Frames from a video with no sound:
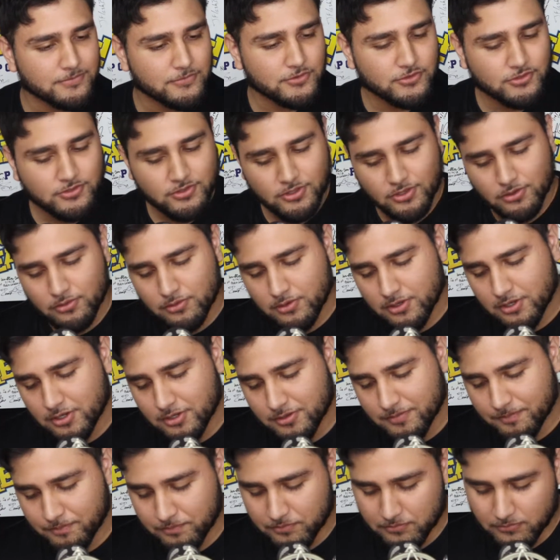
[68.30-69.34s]
So
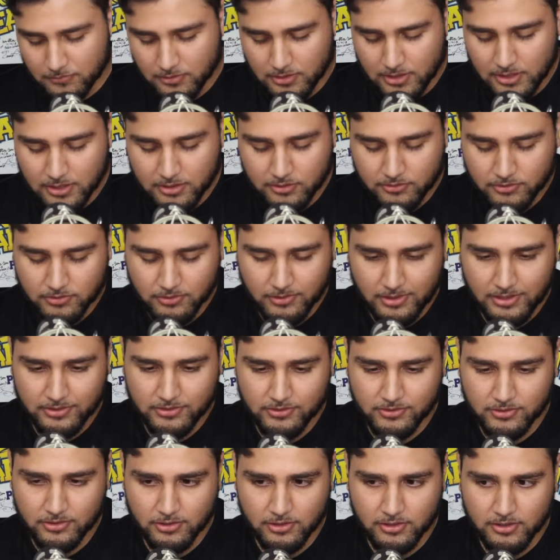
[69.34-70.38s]
so I
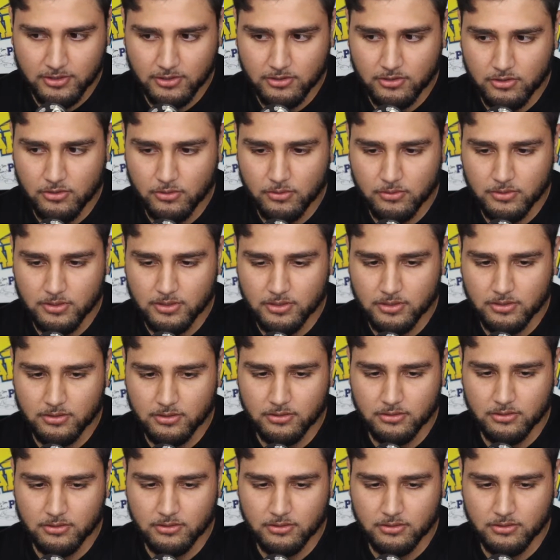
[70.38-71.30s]
started doing